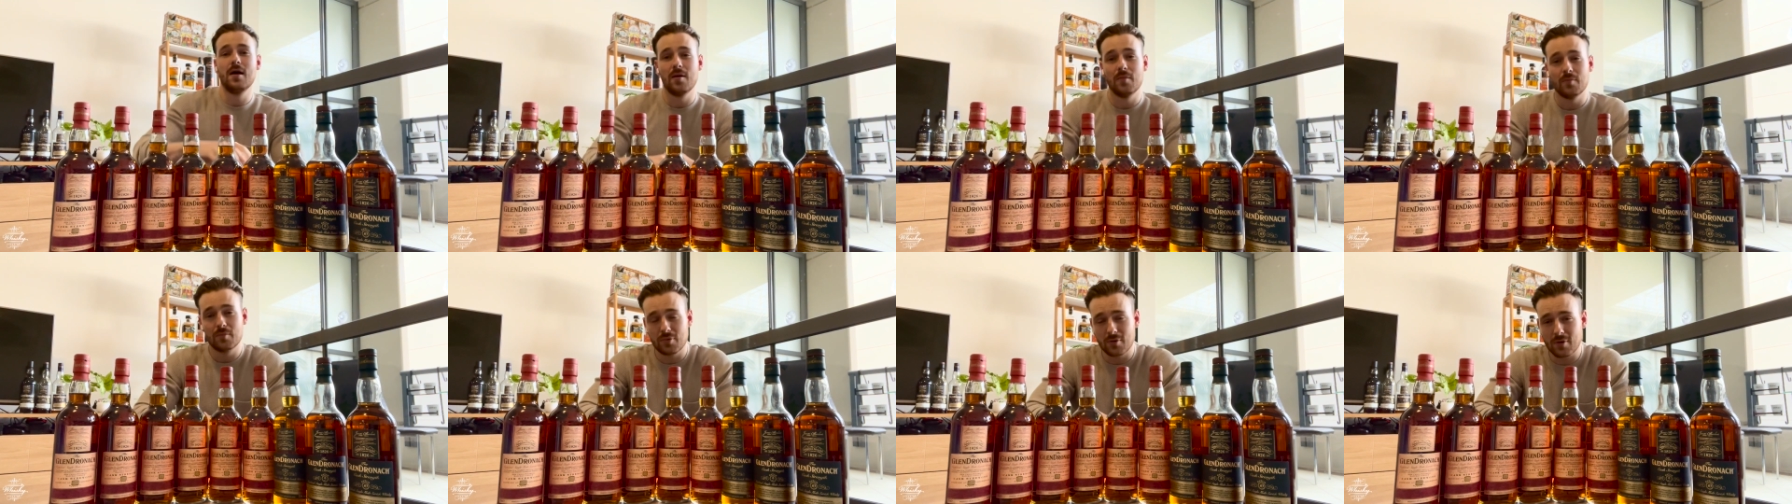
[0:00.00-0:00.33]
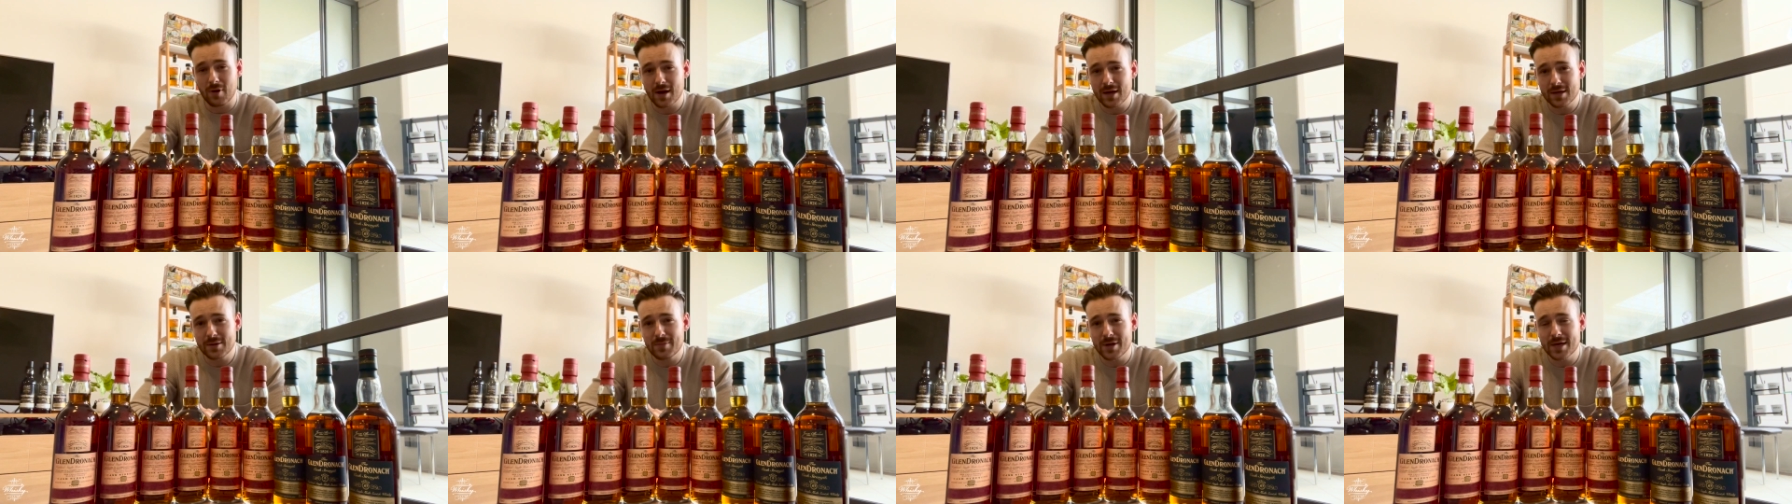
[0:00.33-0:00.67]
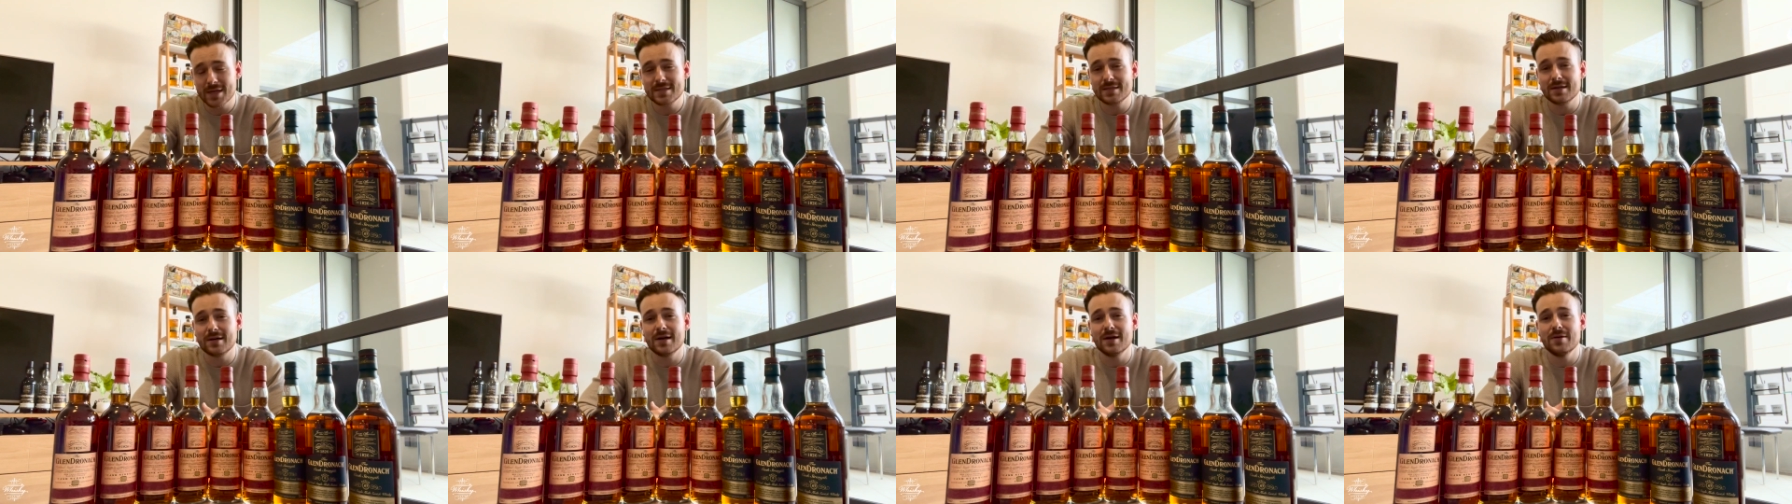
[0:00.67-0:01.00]
Prior to my
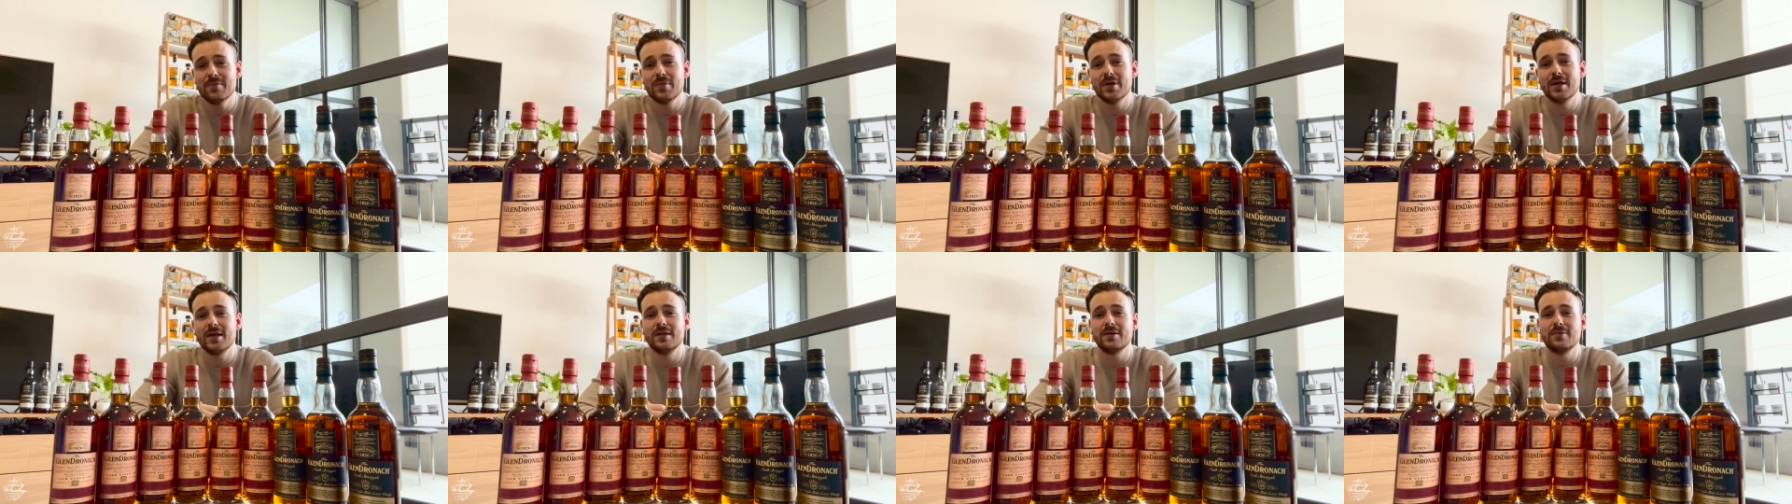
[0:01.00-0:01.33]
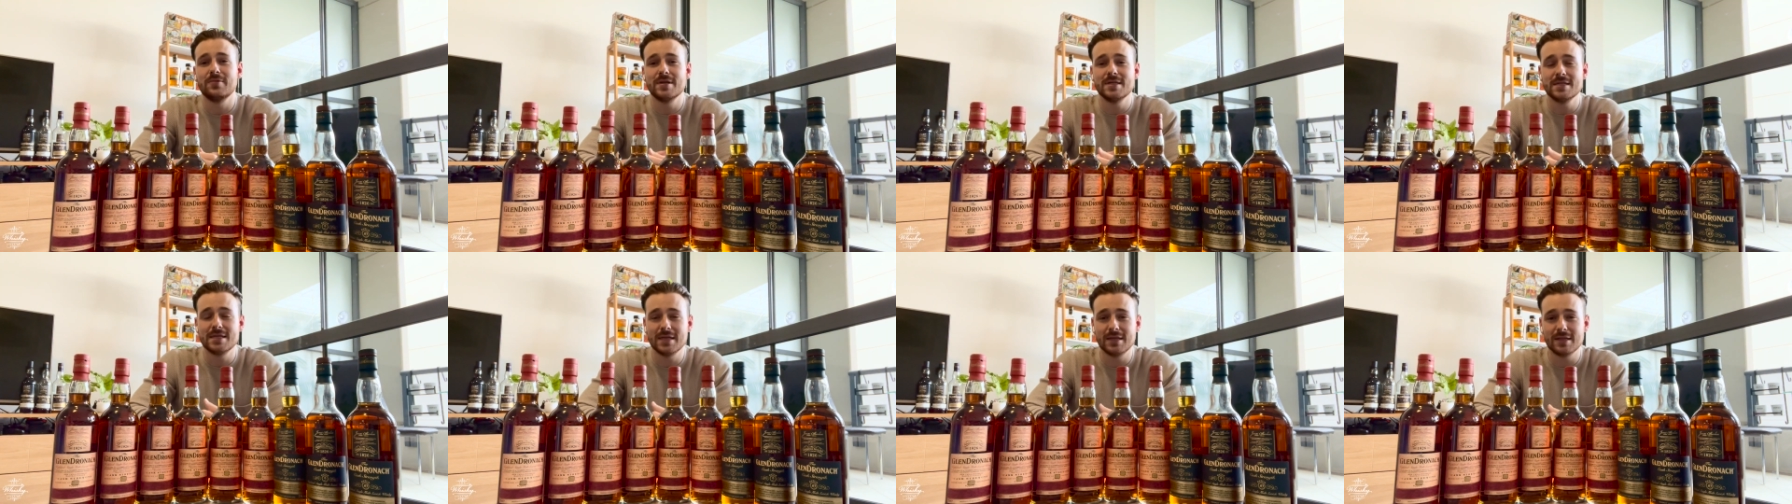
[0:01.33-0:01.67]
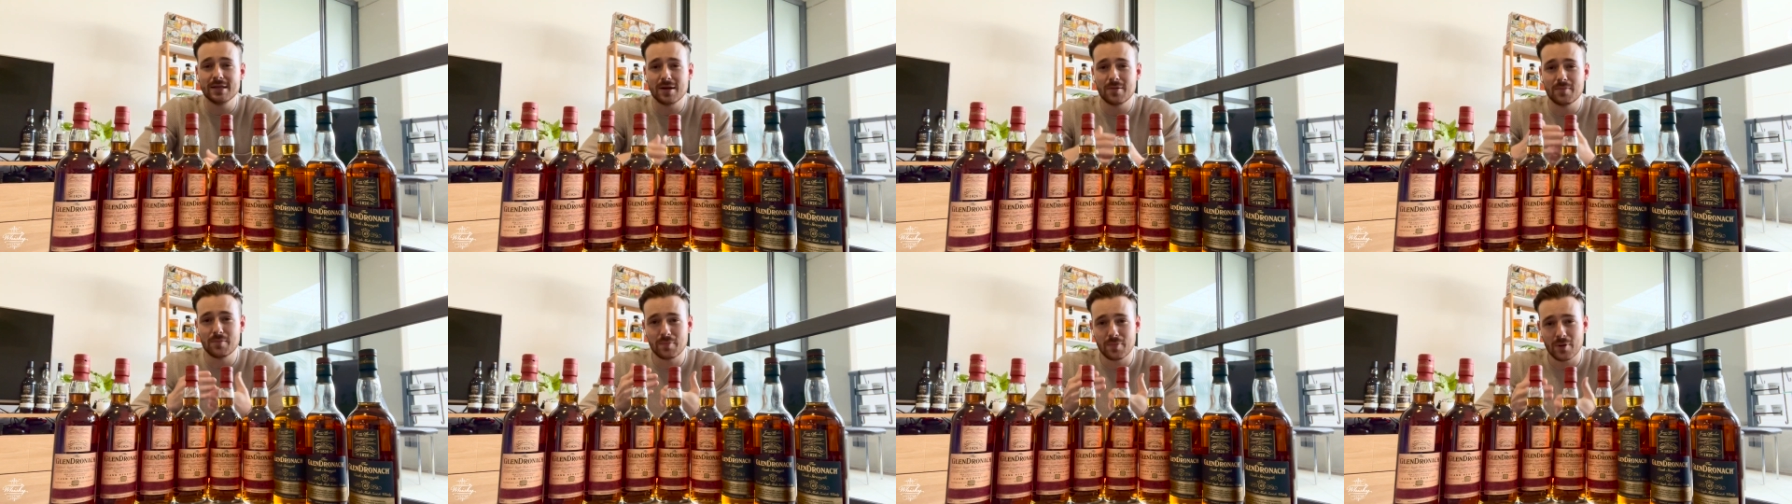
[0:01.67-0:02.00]
time being the Whisky
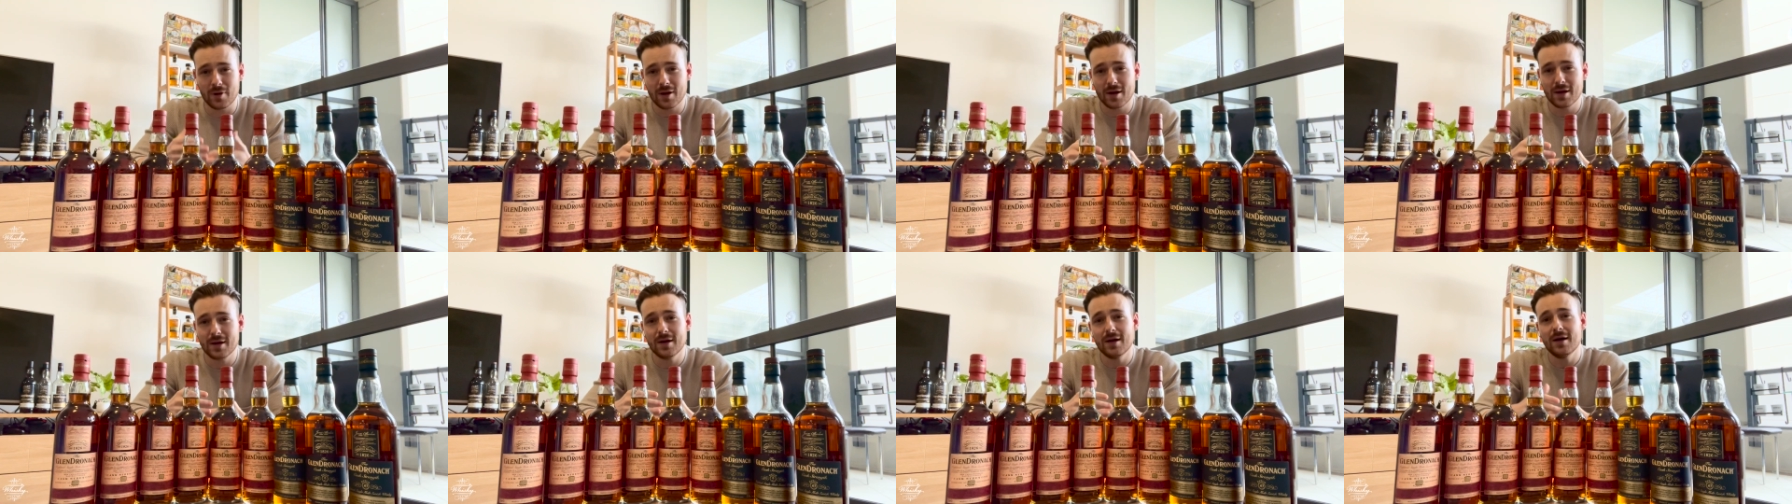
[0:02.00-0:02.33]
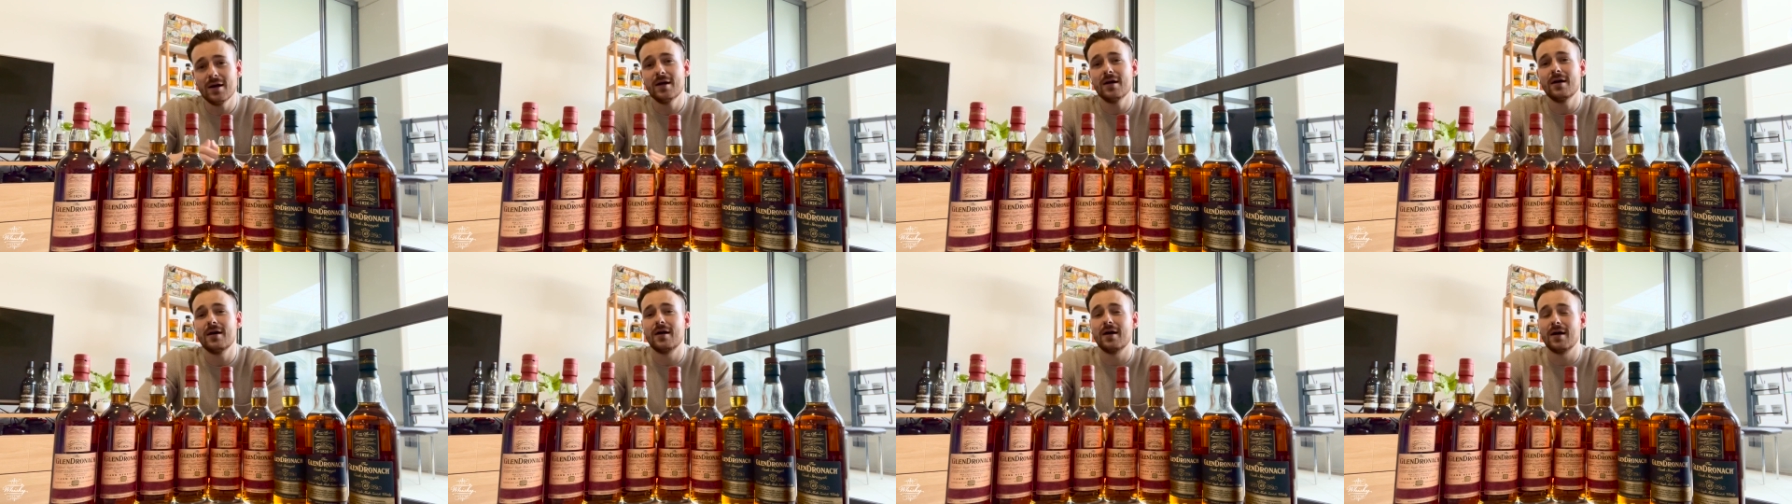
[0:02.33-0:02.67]
Club buyer,